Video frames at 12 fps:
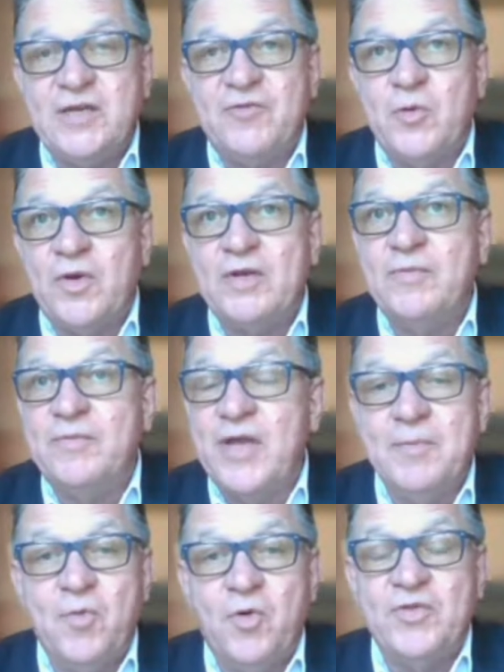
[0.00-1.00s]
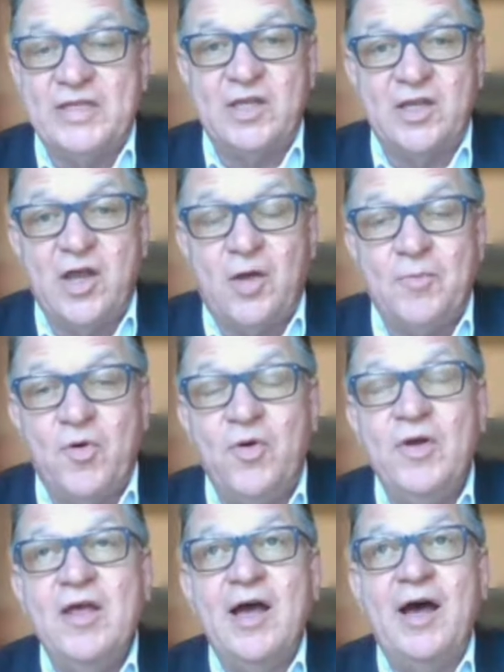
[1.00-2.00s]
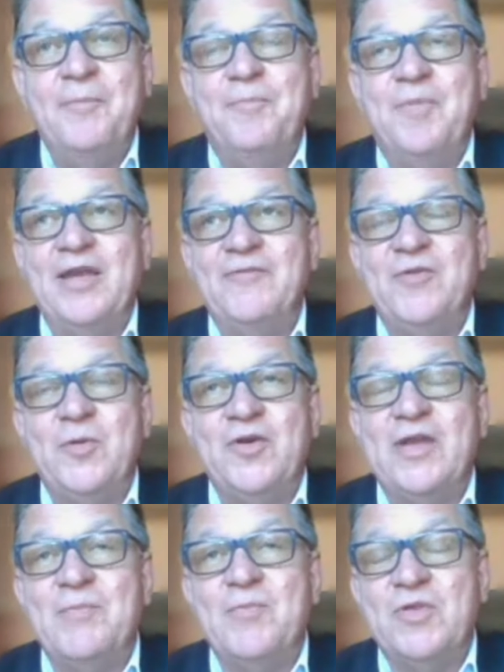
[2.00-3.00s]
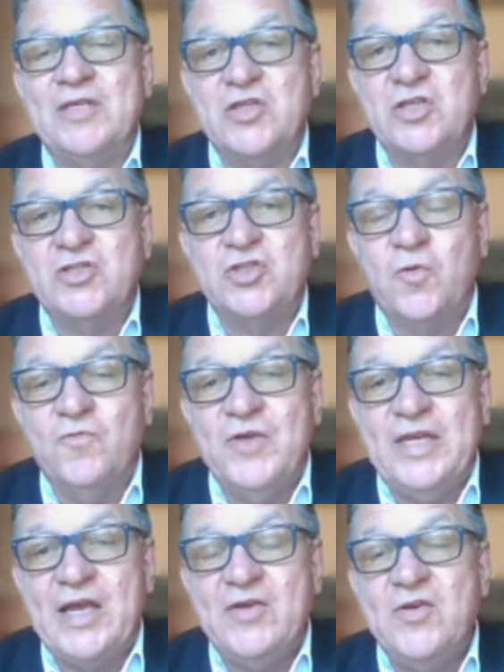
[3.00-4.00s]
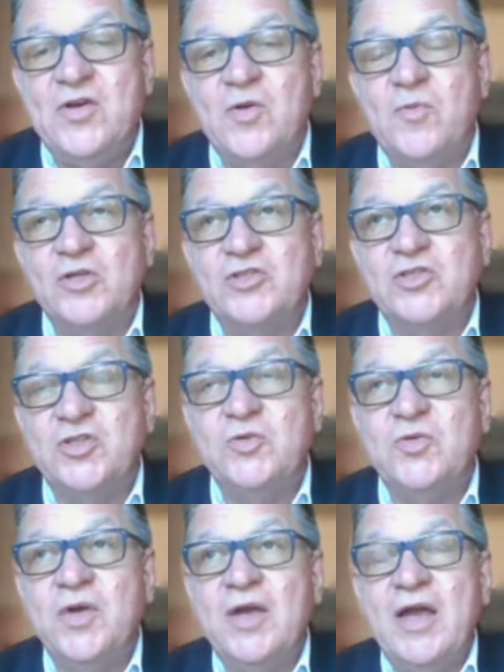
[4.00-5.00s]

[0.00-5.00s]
If you want to know more, there's a lot more. But if you want to know more, there's a short video you can watch too.